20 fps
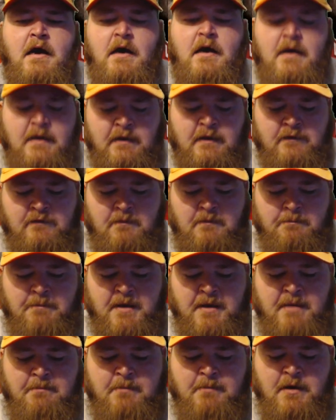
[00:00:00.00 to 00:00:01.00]
Is a
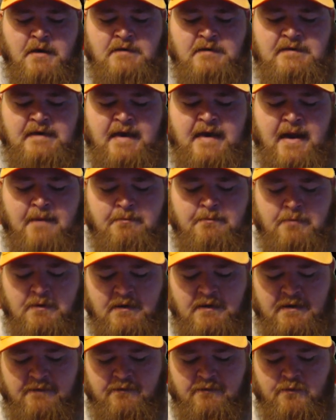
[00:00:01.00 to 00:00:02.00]
bit much, and I
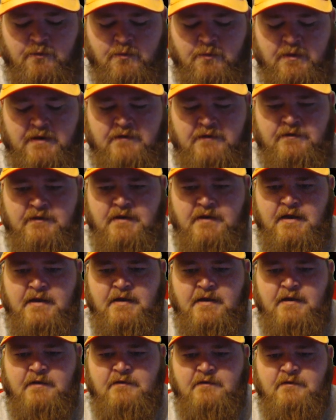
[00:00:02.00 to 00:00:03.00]
believe the reason that
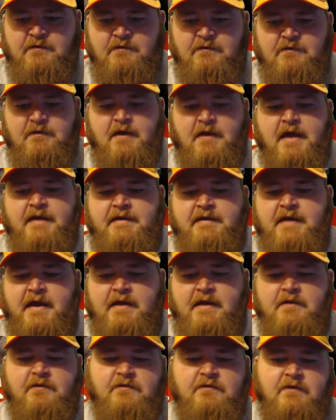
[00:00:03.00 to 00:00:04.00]
is like
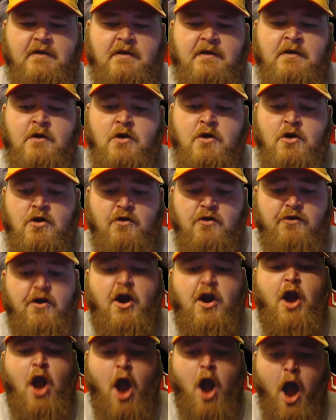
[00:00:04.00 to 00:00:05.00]
Dana said, the
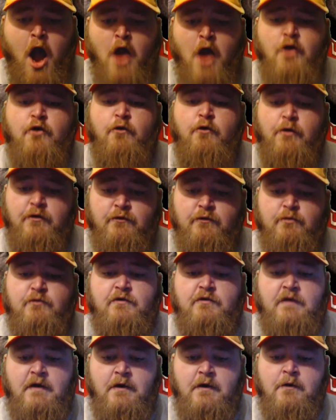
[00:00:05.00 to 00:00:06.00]
Congress
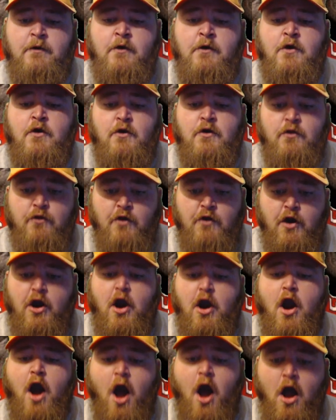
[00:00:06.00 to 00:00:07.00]
was here, the
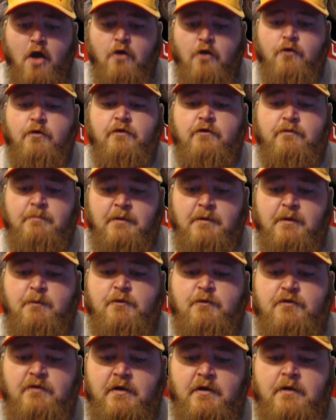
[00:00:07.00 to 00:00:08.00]
congressman
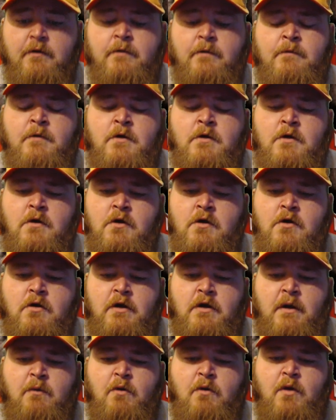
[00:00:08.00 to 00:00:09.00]
was here.
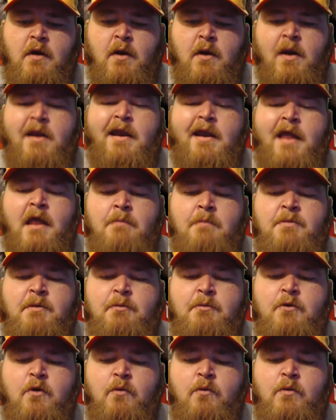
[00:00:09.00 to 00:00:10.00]
Okay, well, a lot of
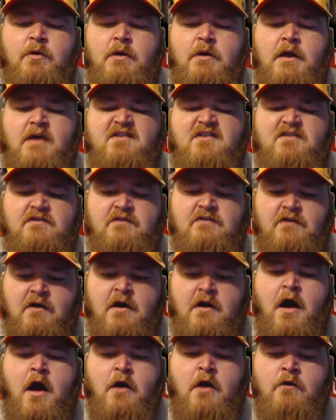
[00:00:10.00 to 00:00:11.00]
people don't realize is a
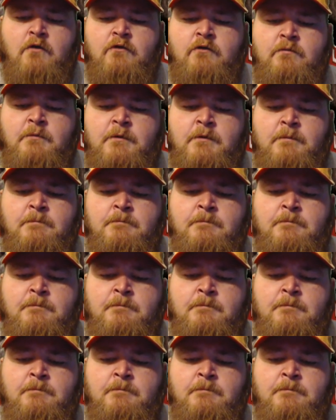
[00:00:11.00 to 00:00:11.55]
congressman